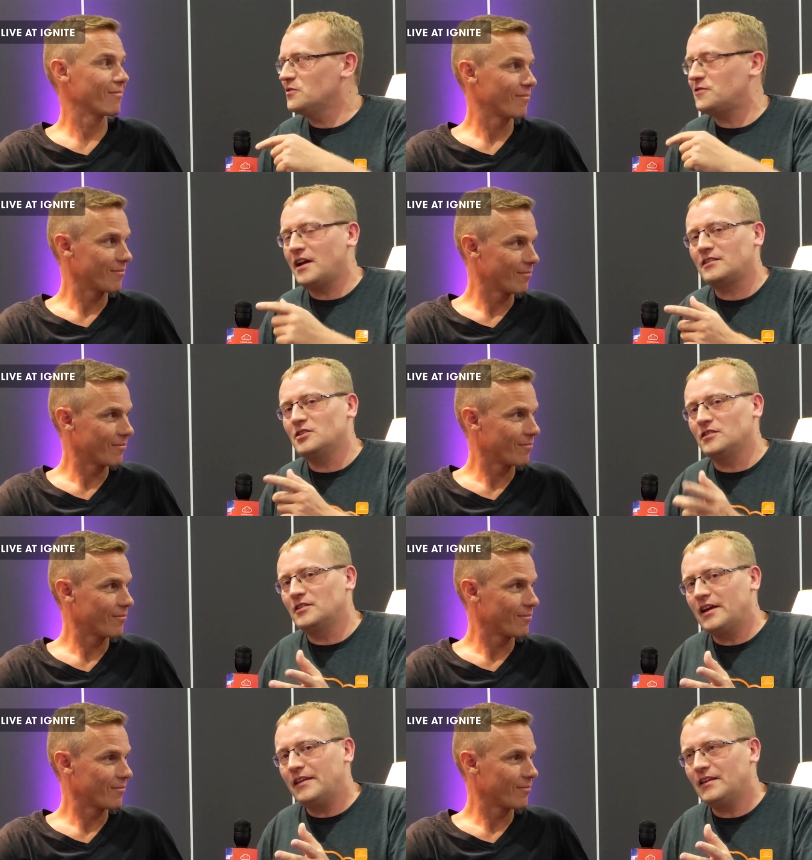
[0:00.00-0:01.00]
Speaker 1: me a fact the
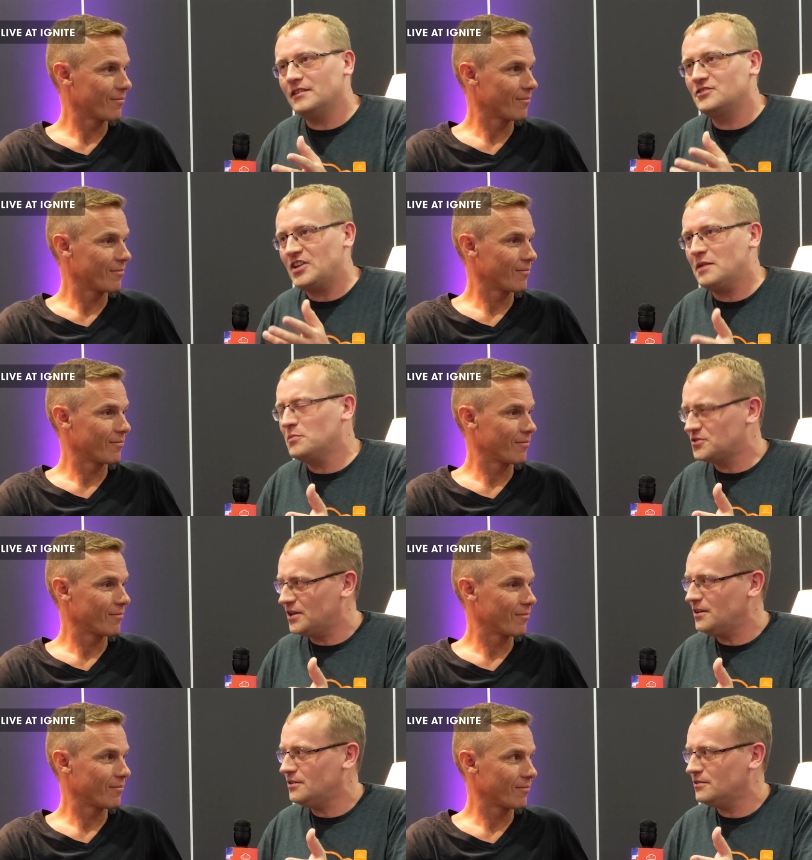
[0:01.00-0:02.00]
other day that
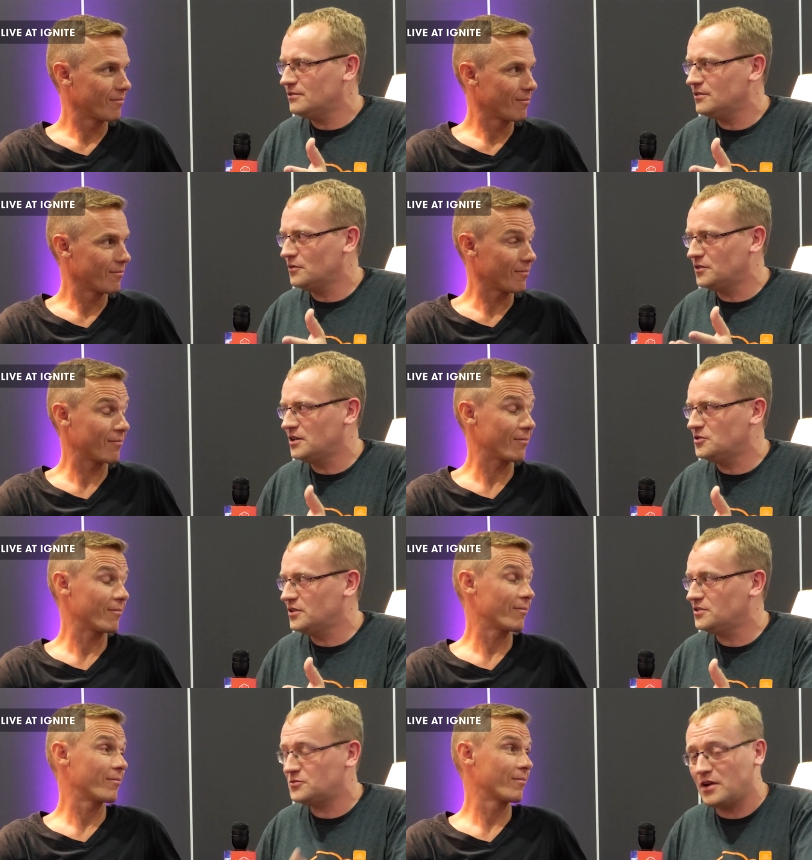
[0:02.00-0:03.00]
10% of the mm.
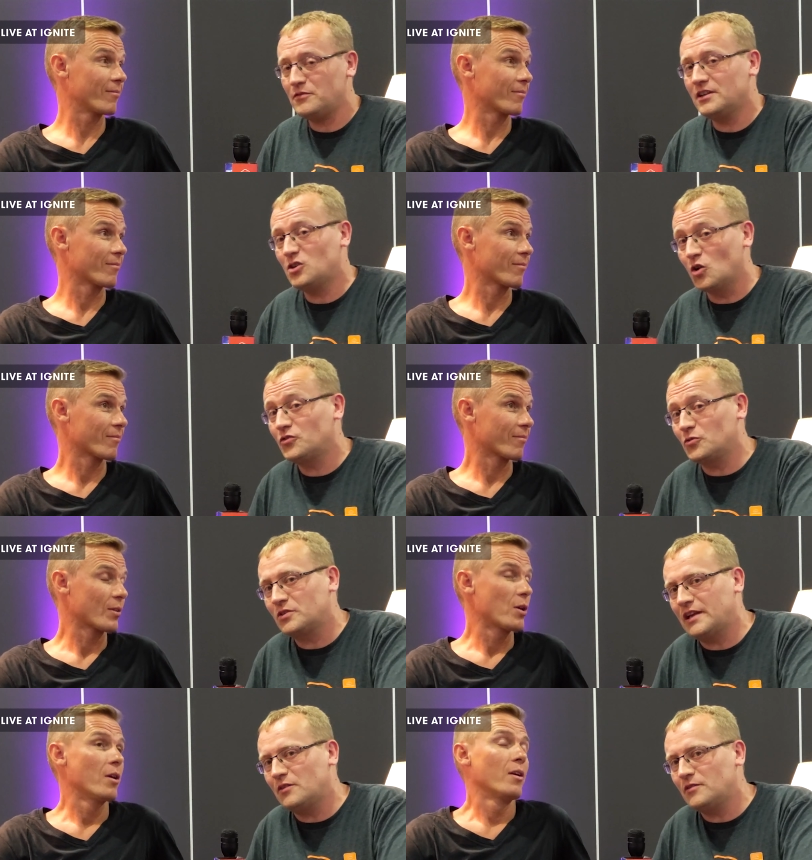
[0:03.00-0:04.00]
internet's traffic goes
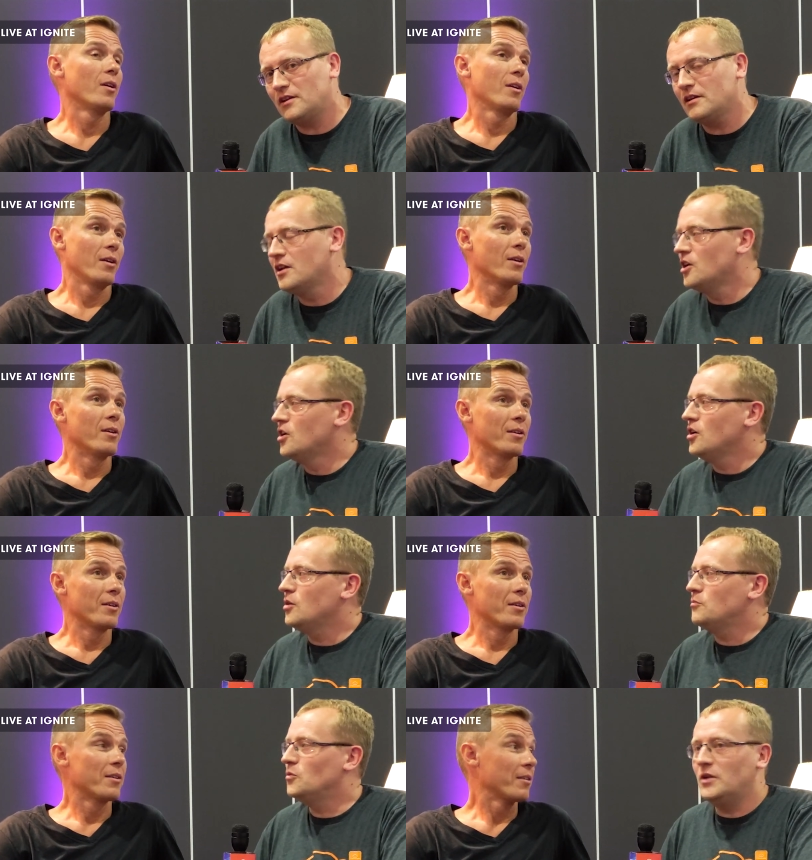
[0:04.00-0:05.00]
through Cloudflare.
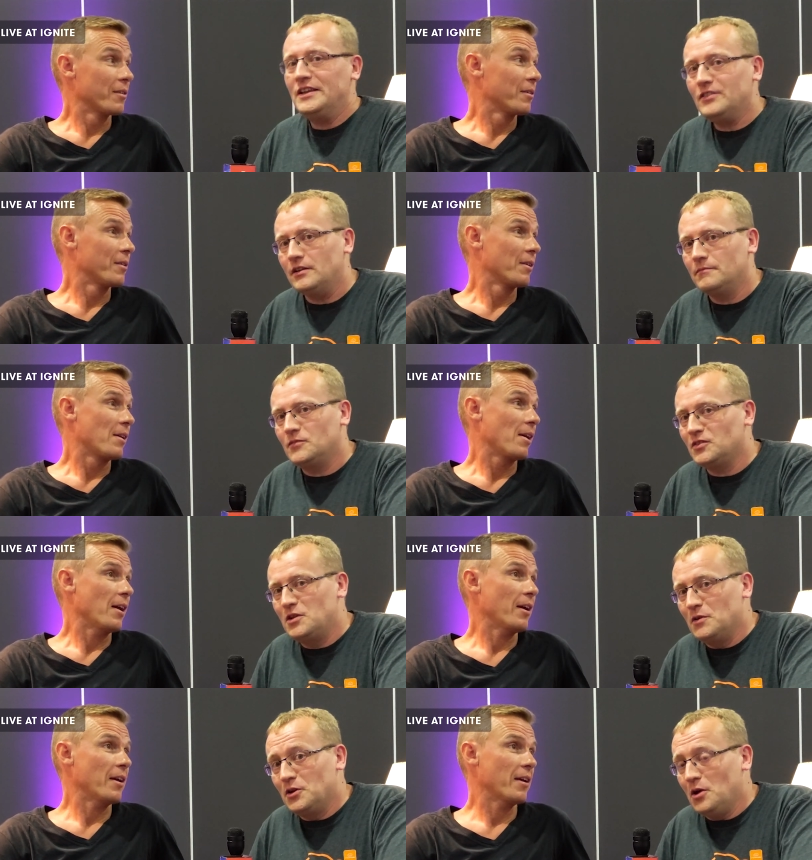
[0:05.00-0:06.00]
But what is it? Does
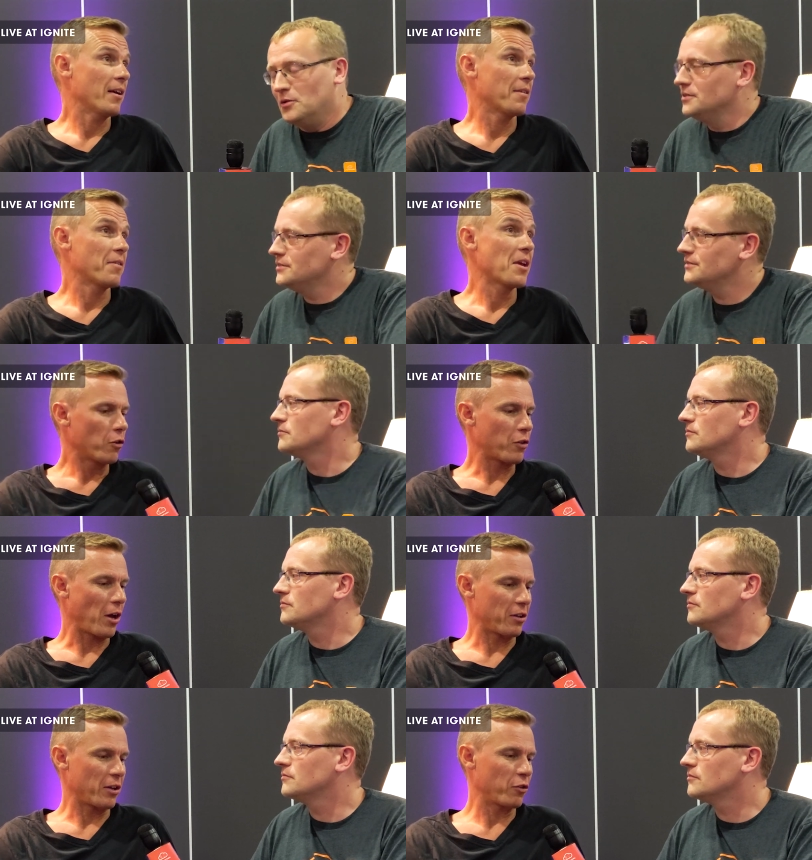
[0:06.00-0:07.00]
anyone
Speaker 2: know?
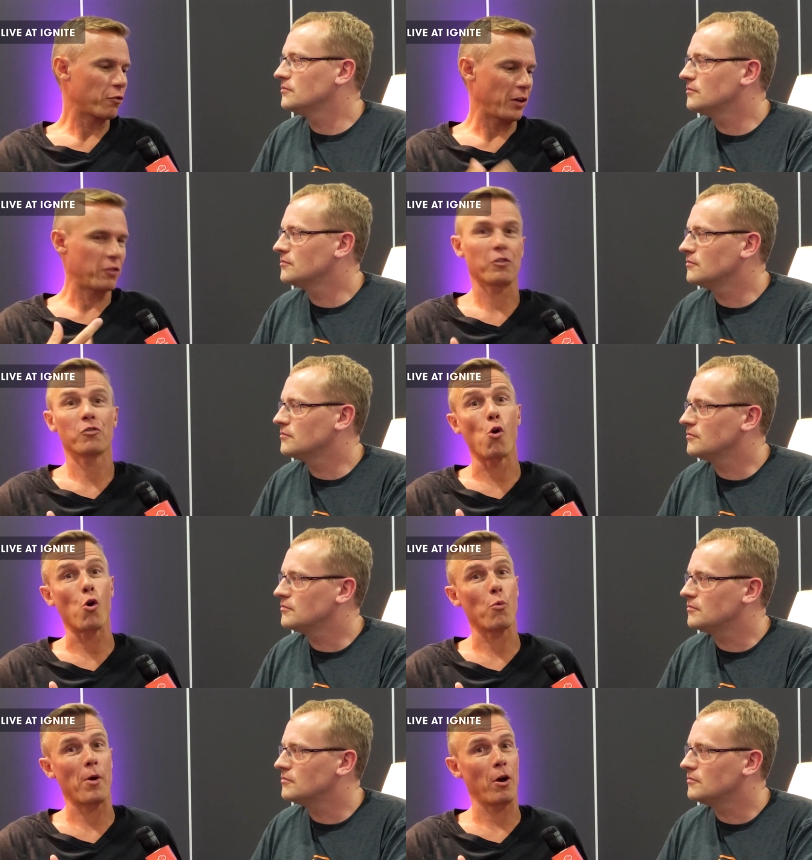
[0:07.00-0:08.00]
So I, I, just finished a
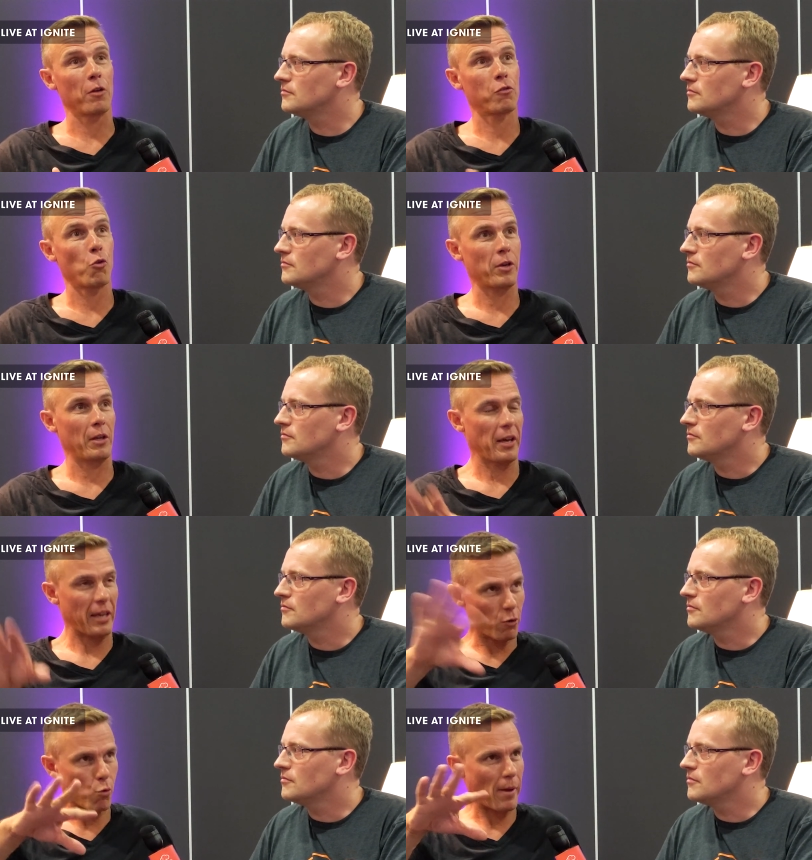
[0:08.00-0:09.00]
talk where I was talking
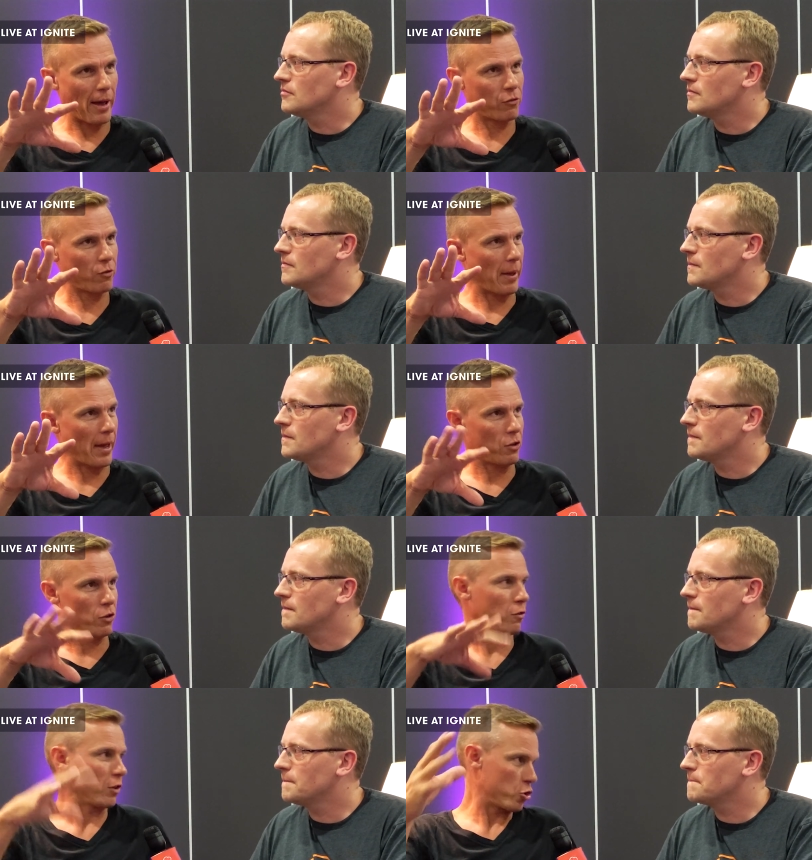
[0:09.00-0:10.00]
like equal parts about
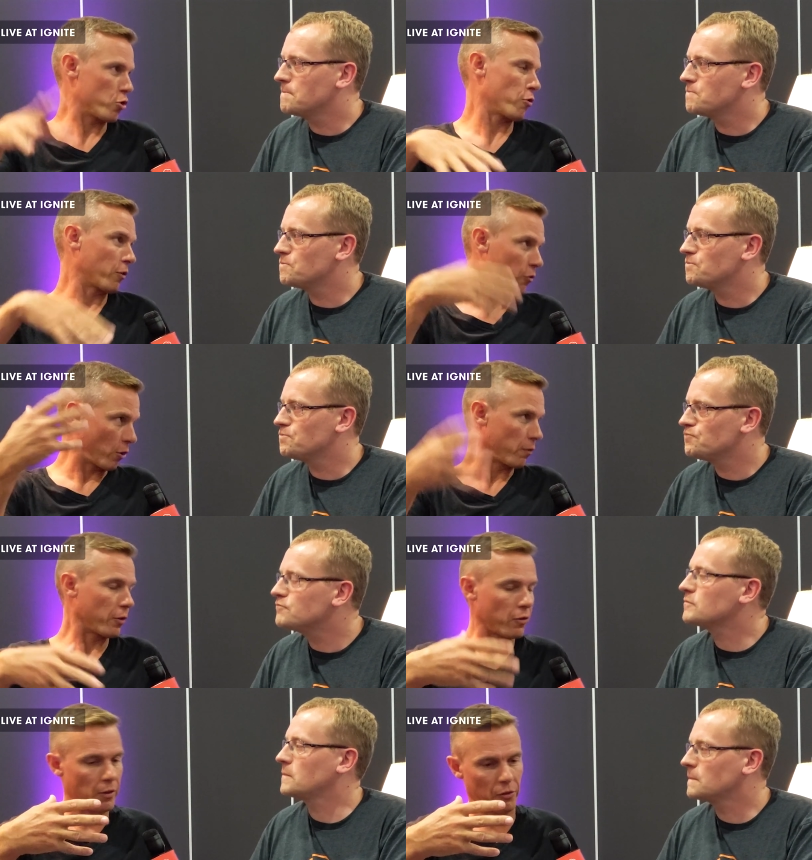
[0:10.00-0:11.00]
using Azure and
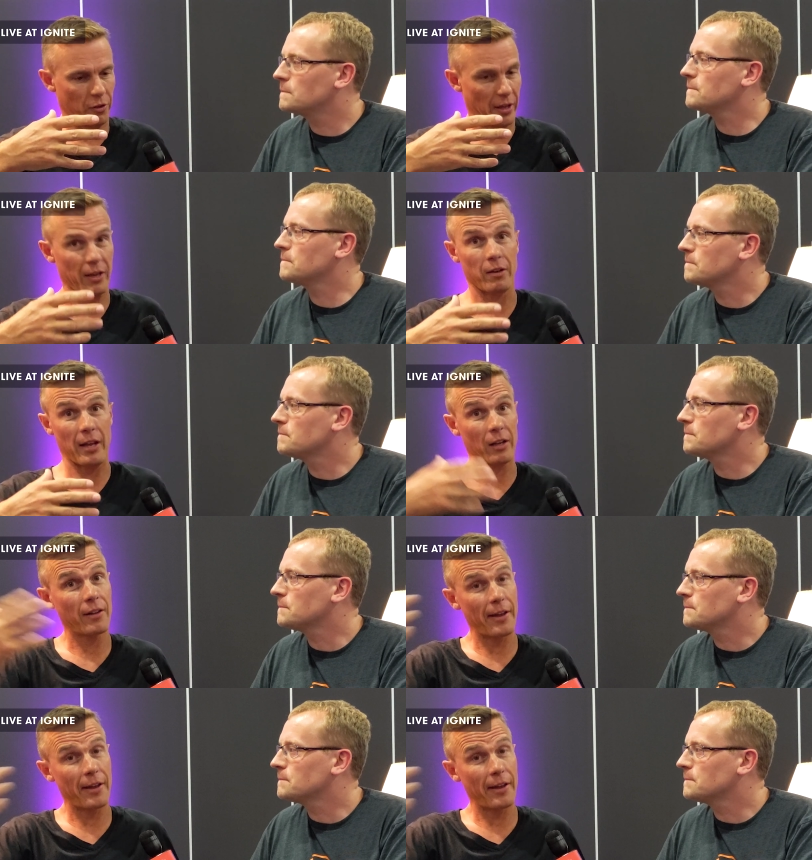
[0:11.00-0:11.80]
serverless and things like that and, and